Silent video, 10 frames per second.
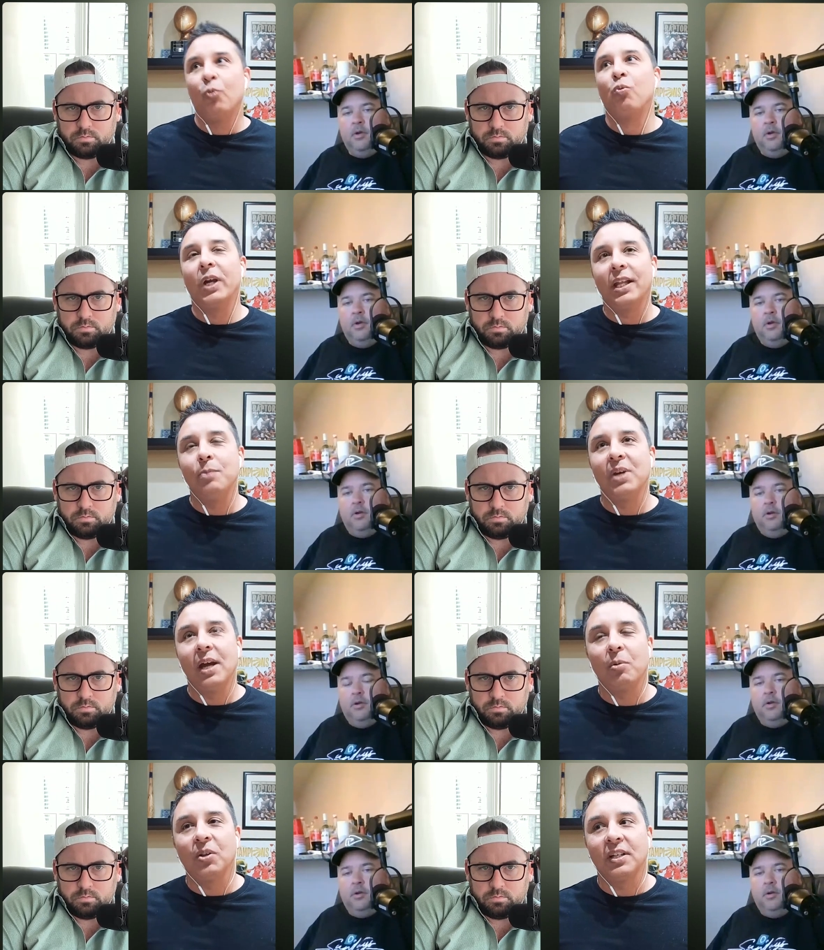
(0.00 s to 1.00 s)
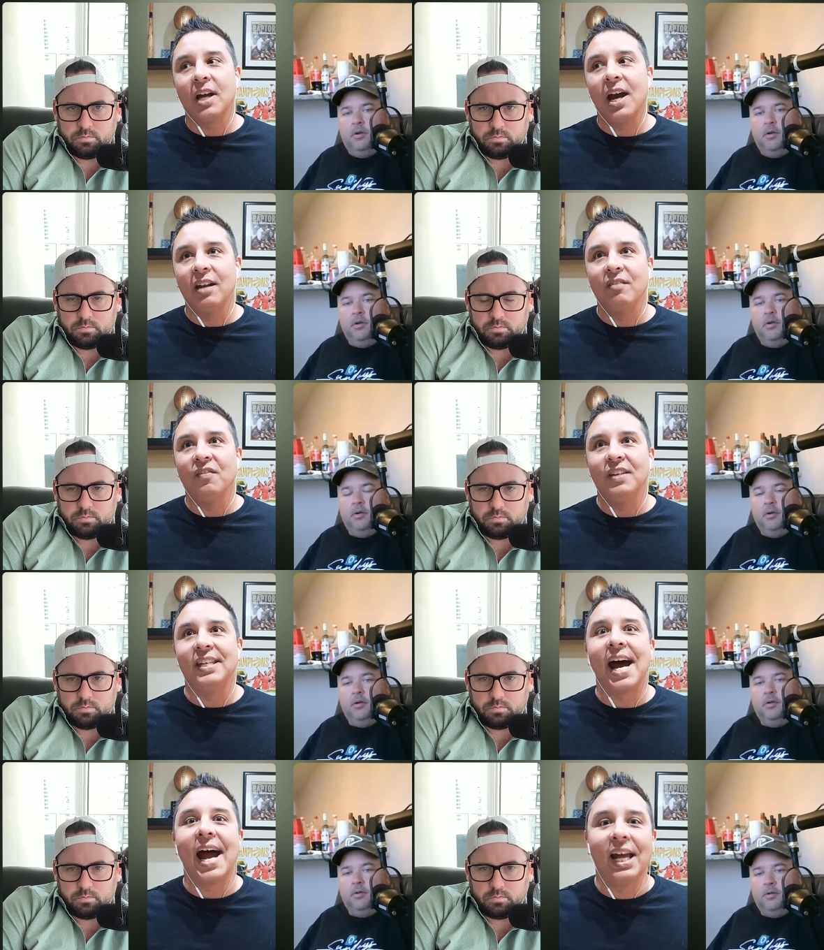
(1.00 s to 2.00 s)
Speaker 1: really be able to kind
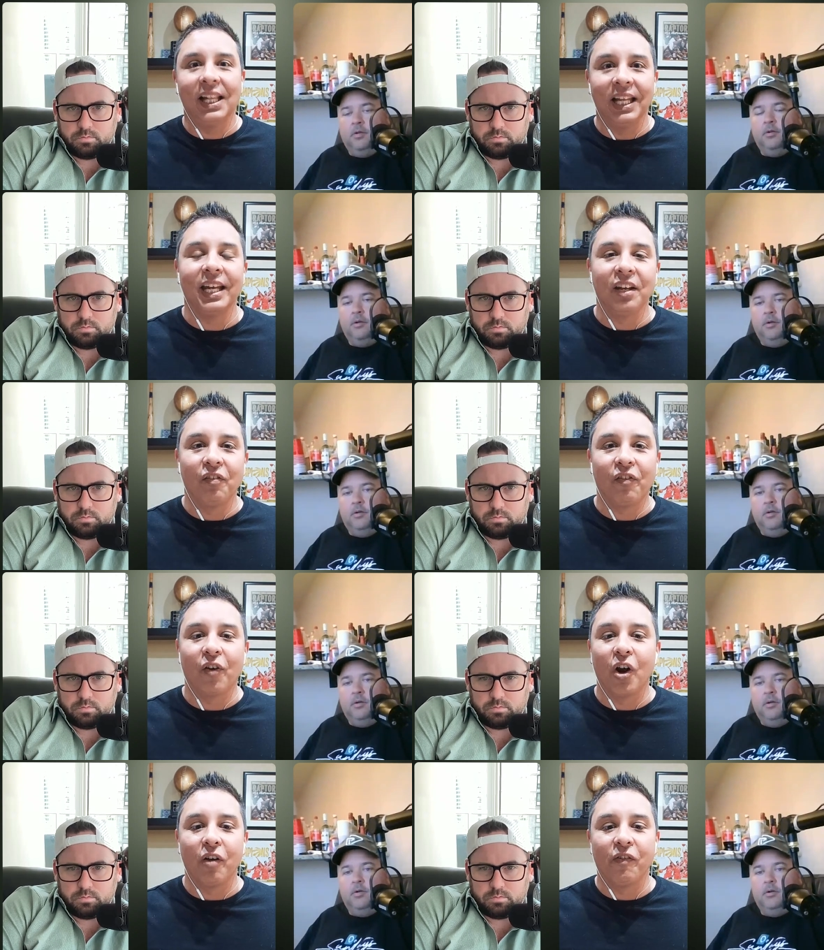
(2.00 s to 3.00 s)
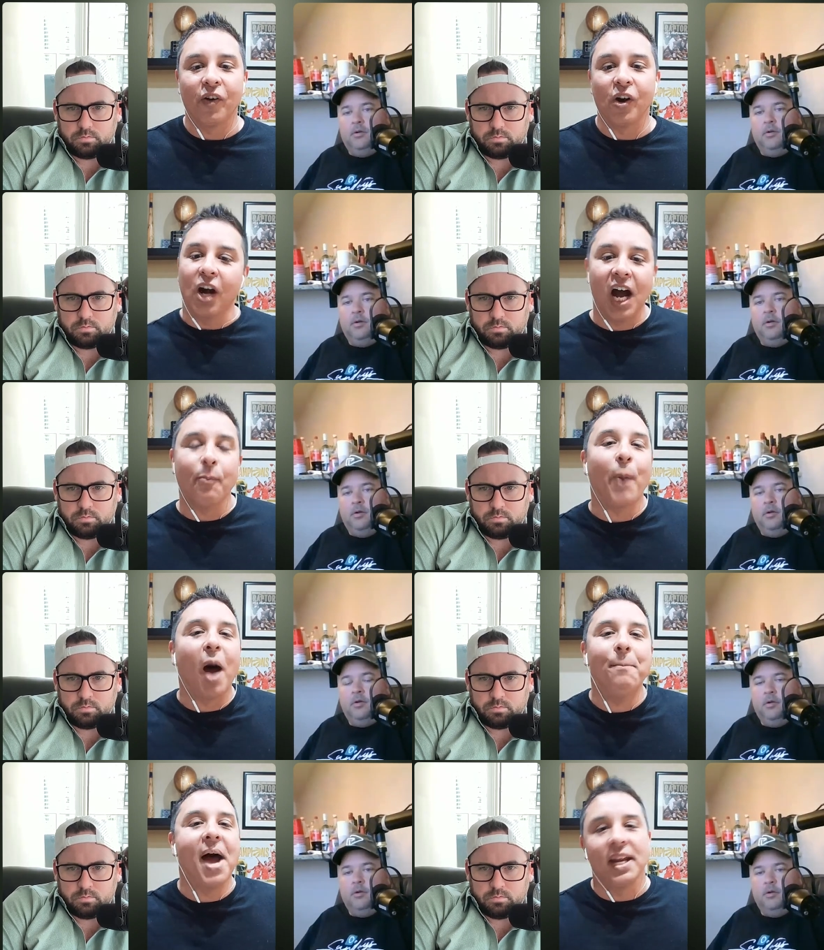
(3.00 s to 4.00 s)
of dial in for
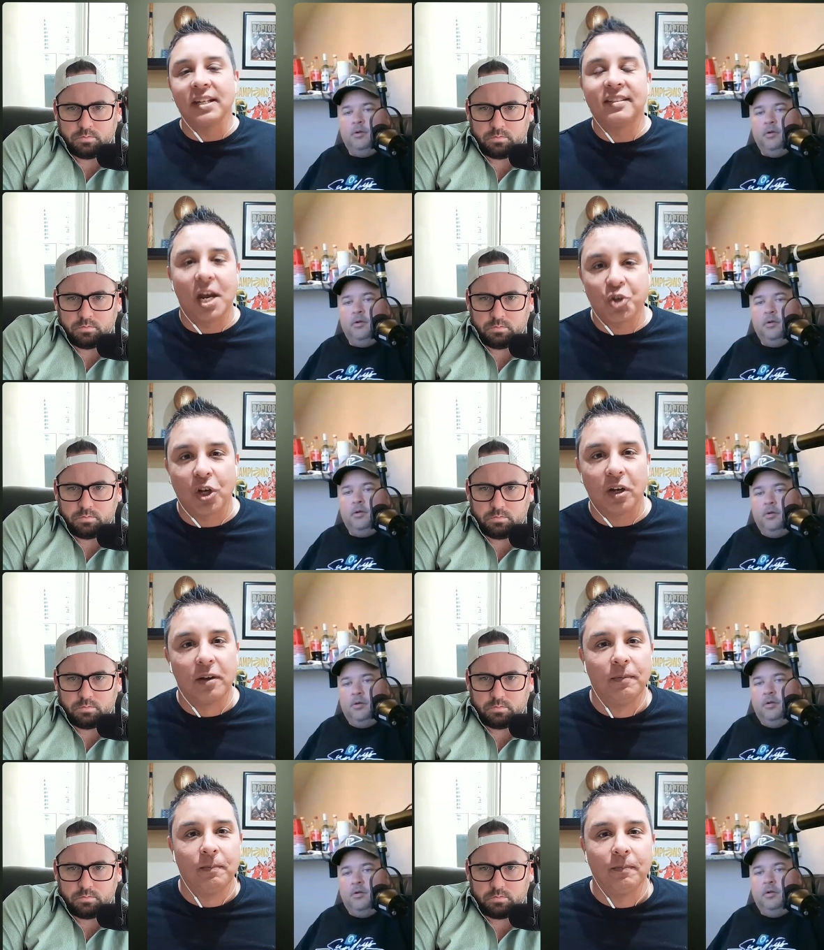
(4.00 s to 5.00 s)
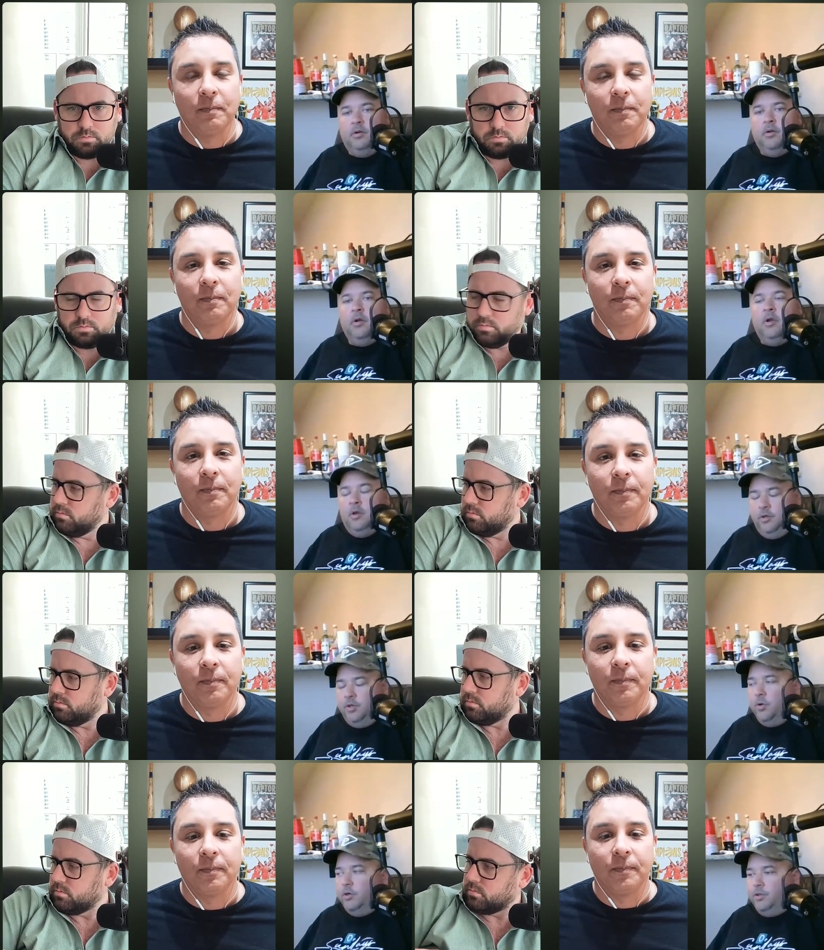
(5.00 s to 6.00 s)
a betting session?
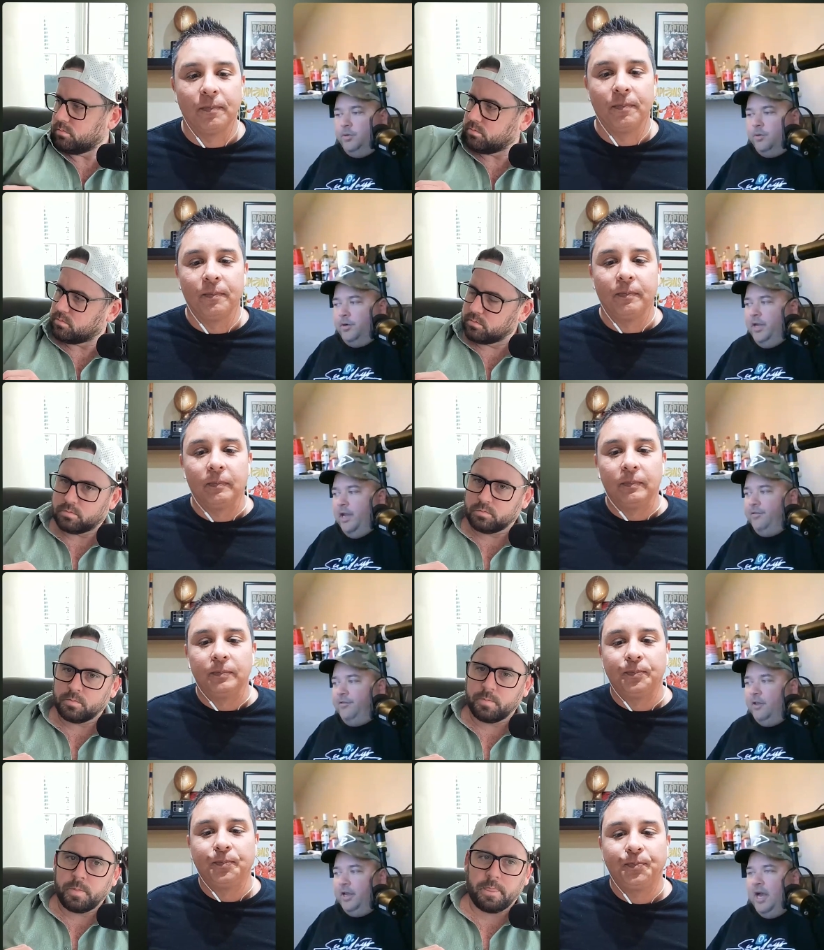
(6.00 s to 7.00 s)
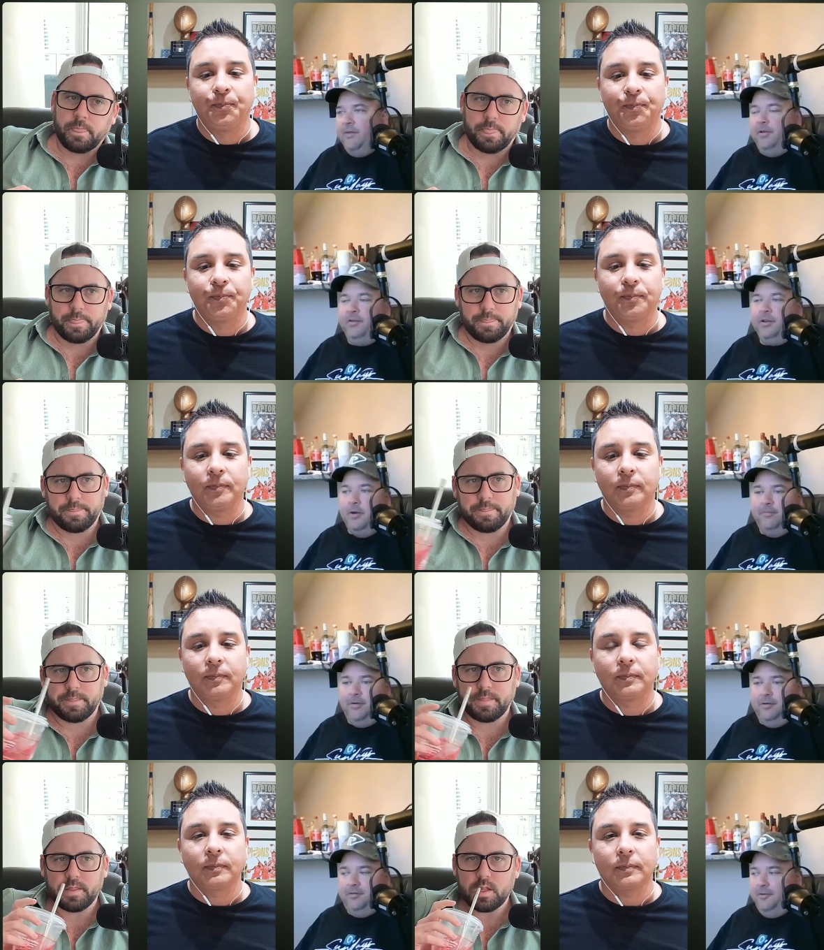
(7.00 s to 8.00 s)
Speaker 2: Sure. Yeah. So like obviously
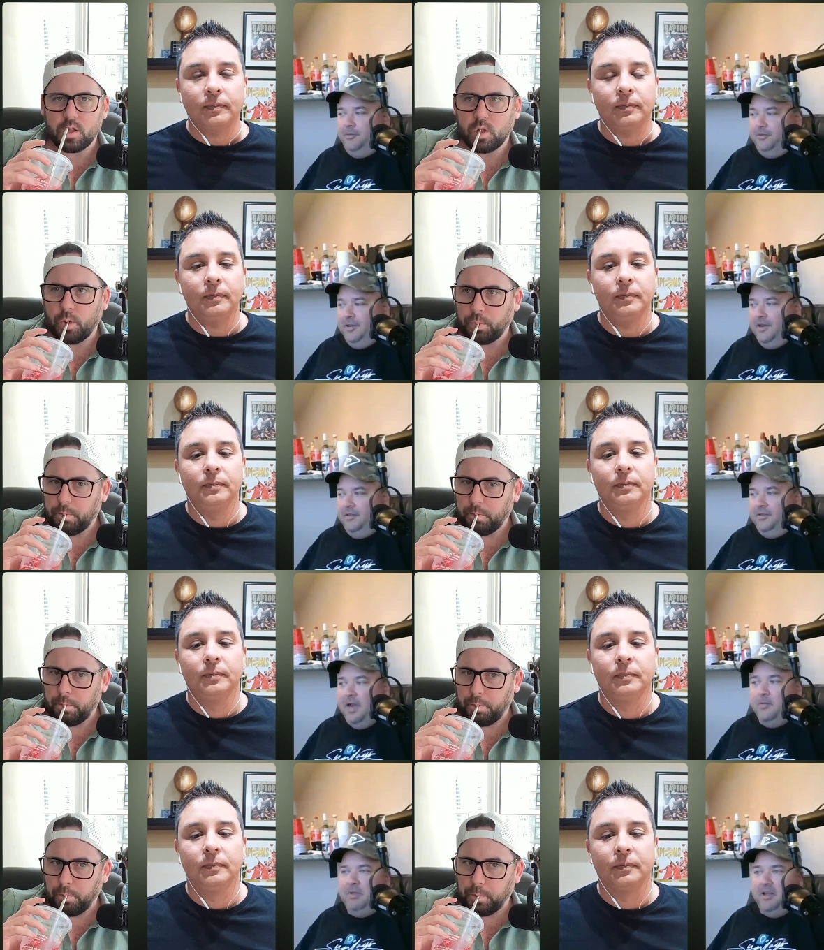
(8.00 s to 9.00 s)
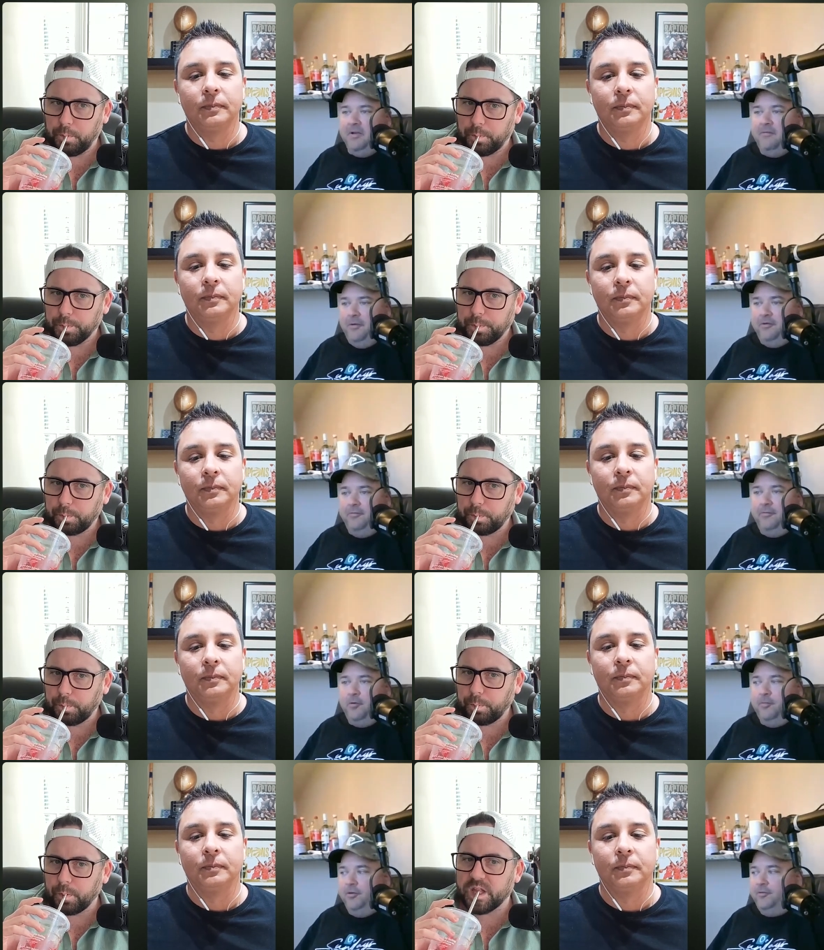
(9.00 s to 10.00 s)
comfort. So that would be like first and
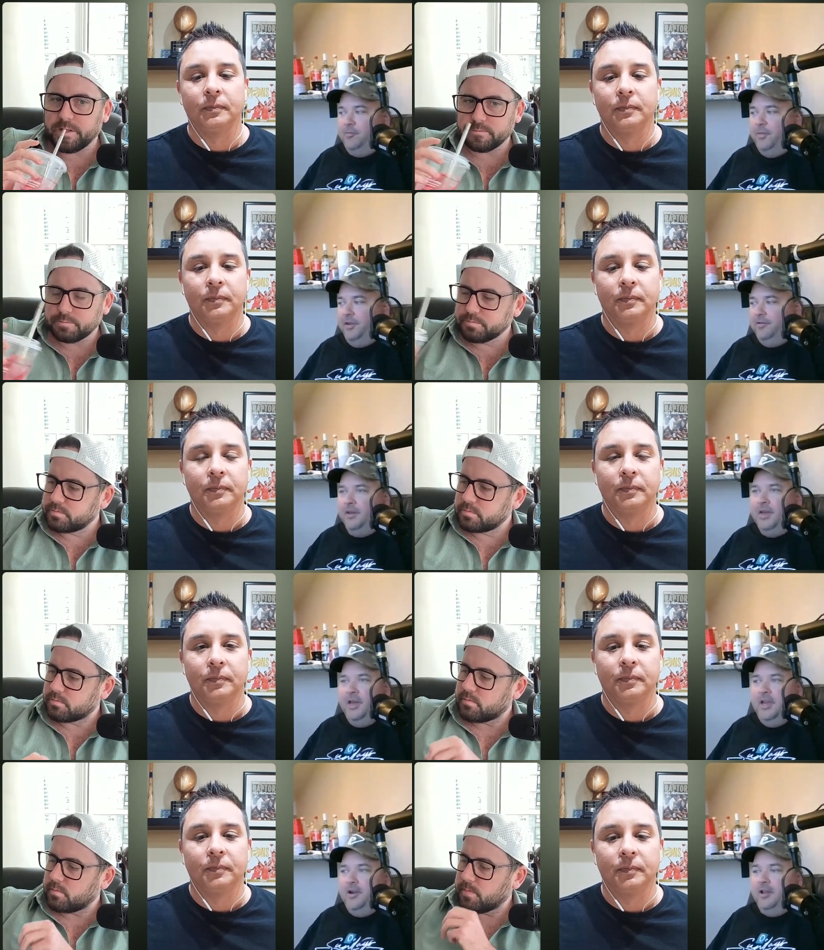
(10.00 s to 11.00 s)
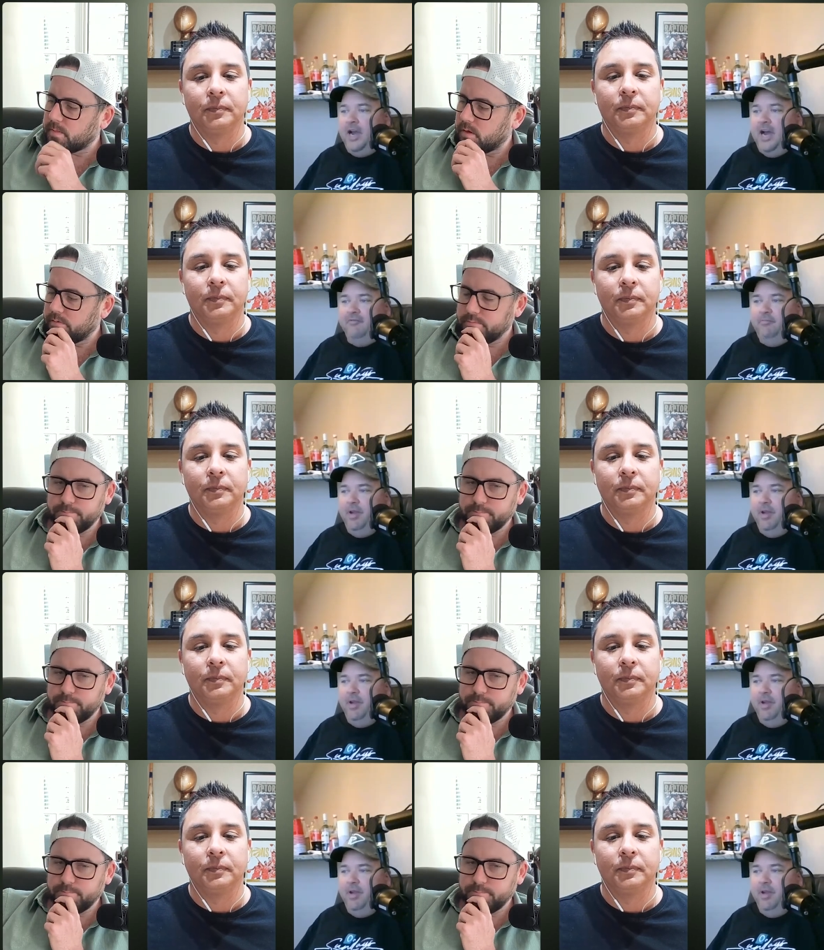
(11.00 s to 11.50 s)
foremost for me is, you know, like I've